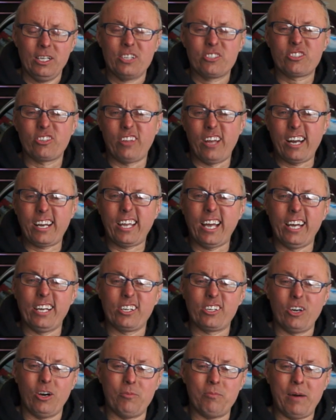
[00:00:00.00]
so that kind
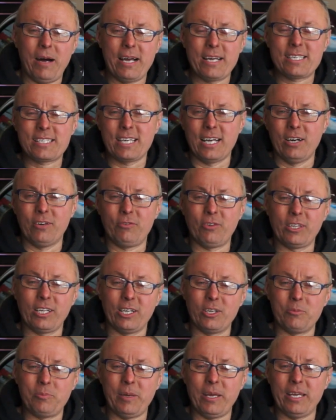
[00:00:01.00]
of got myself a
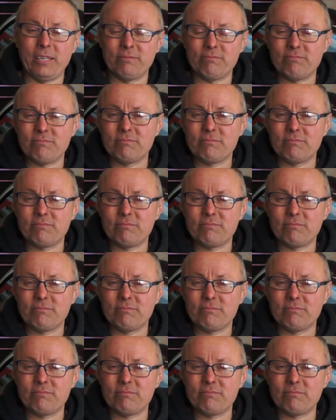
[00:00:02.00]
little bit,